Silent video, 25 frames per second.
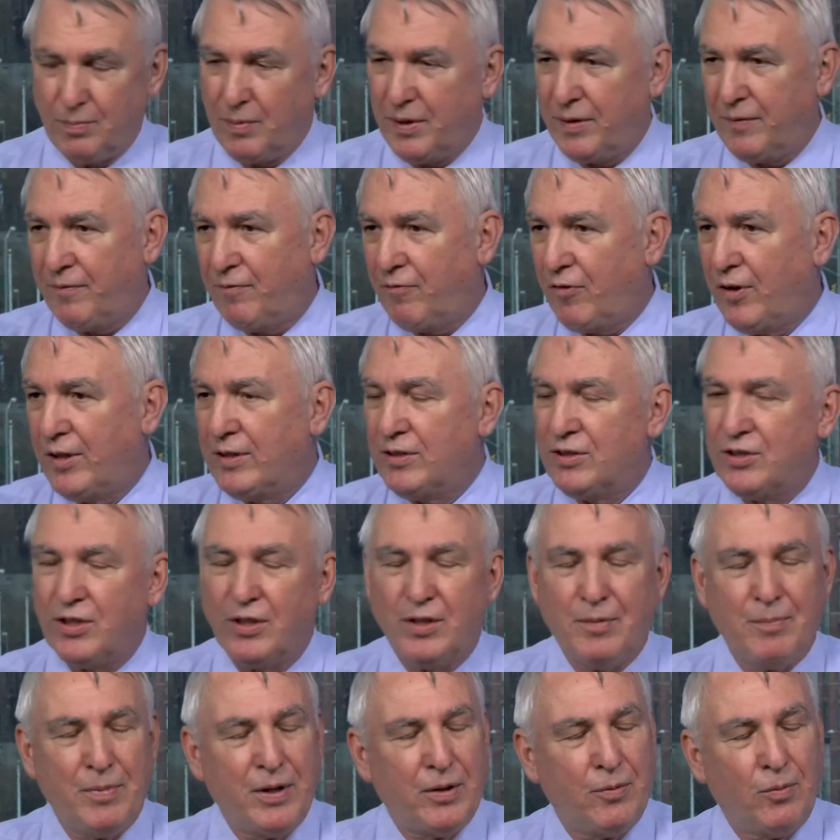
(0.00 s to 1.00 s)
My friends in
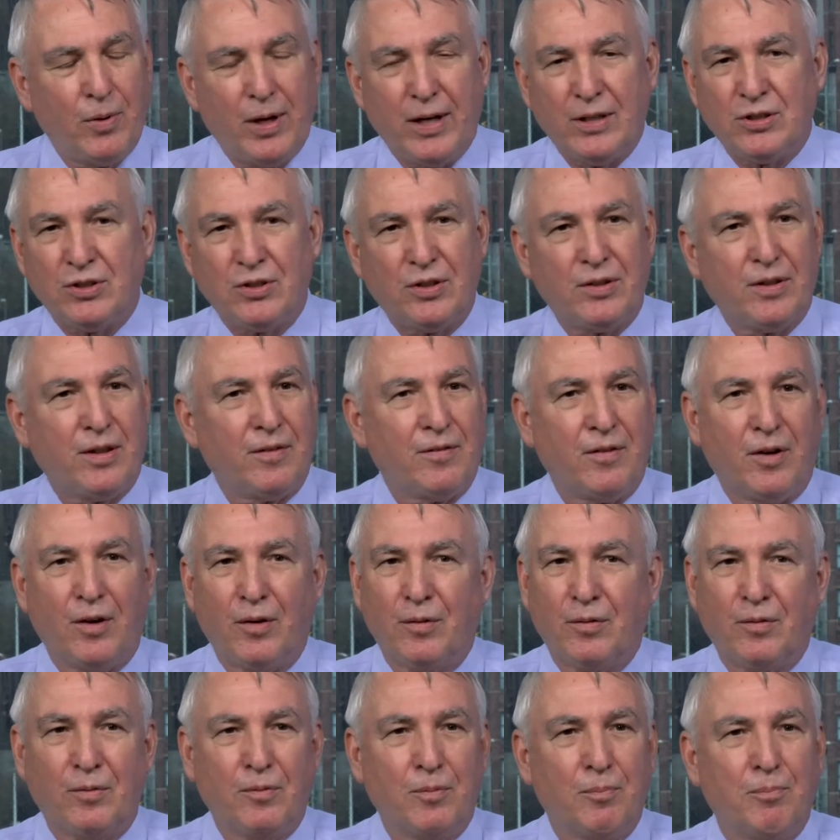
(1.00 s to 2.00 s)
the Midwest
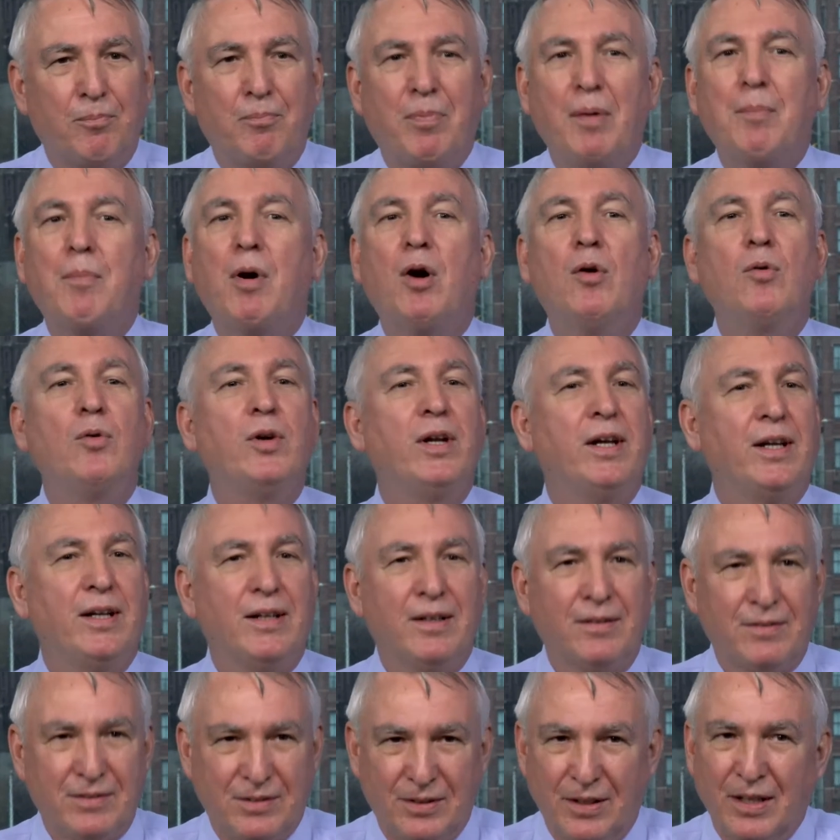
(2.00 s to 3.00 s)
are
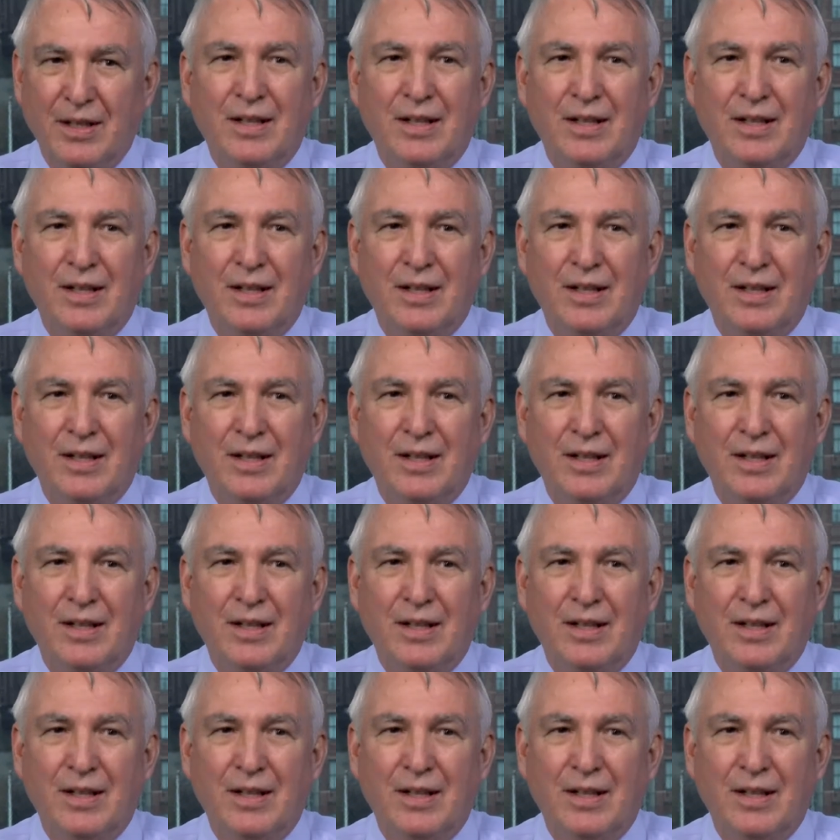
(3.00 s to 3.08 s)
bemoaning.